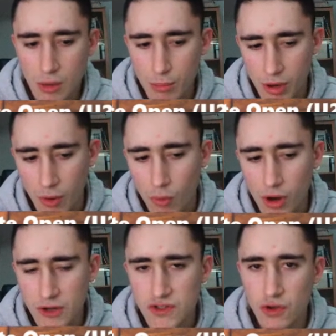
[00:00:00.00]
but I want
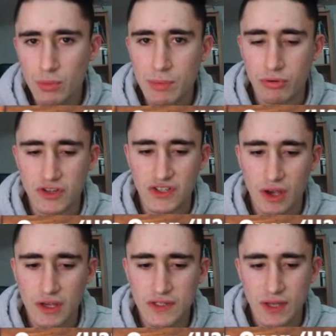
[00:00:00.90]
to still be precise,